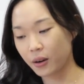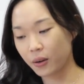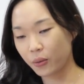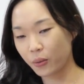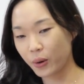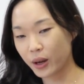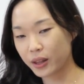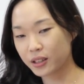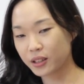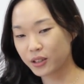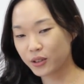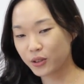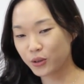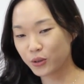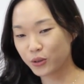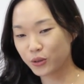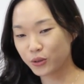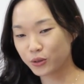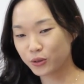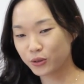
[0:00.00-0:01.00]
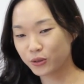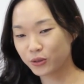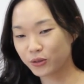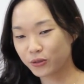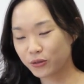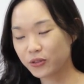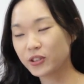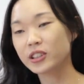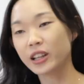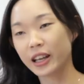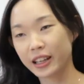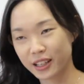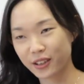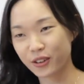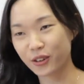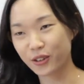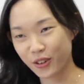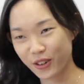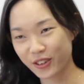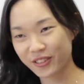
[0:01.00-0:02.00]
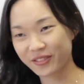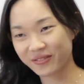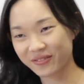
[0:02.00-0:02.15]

whether you feel like it or not.